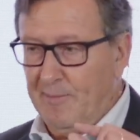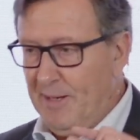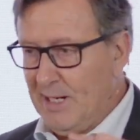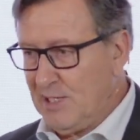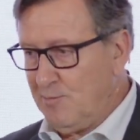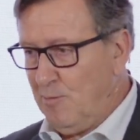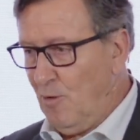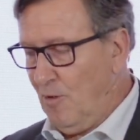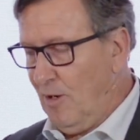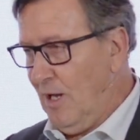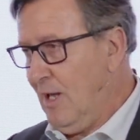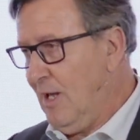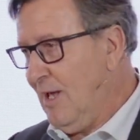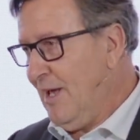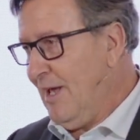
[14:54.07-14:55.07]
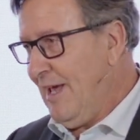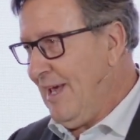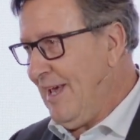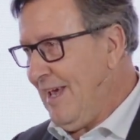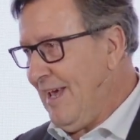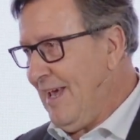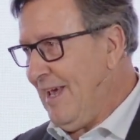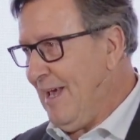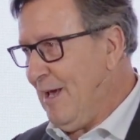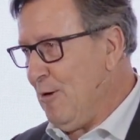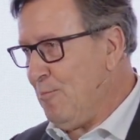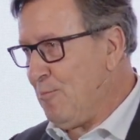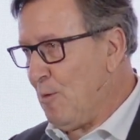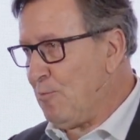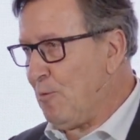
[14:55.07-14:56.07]
very small
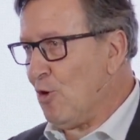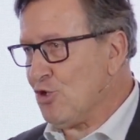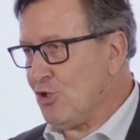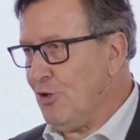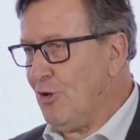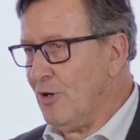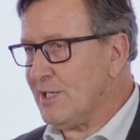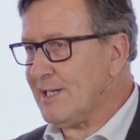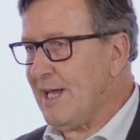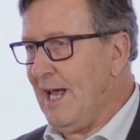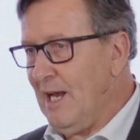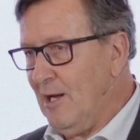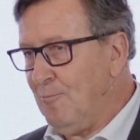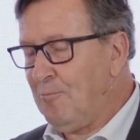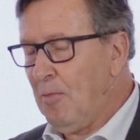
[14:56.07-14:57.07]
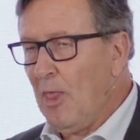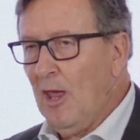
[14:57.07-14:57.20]
proportion or scale.